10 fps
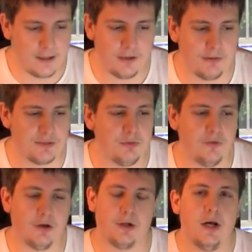anyways,
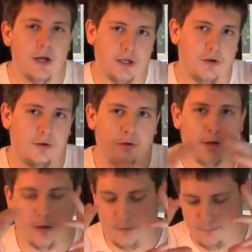moving on.
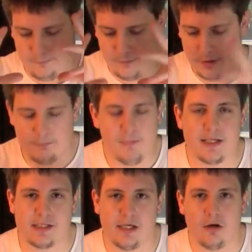You're
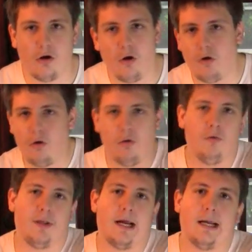missing
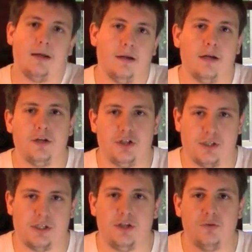all that and
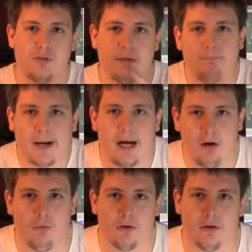just using
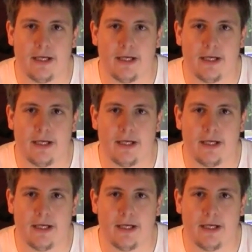power.